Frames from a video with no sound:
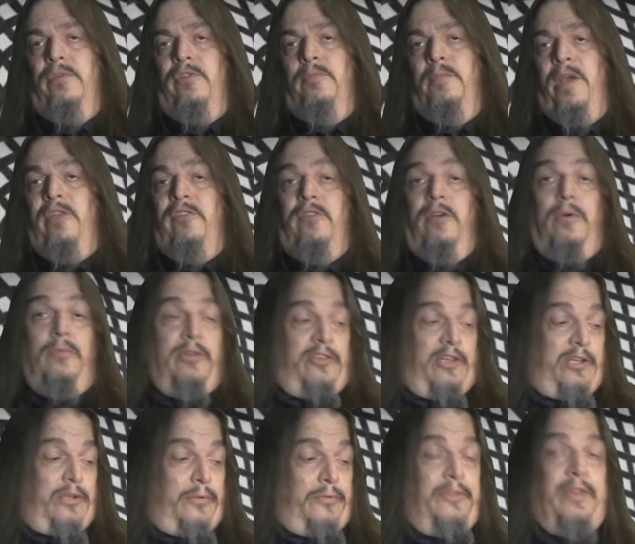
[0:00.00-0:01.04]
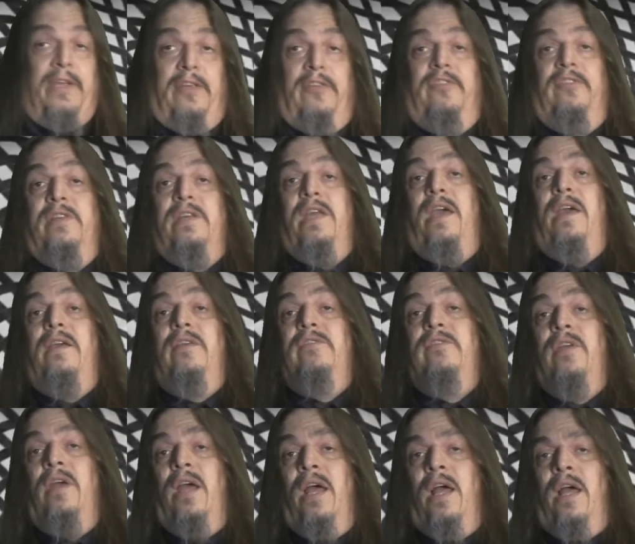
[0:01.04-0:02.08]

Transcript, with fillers: was based on, which I don't think is the case,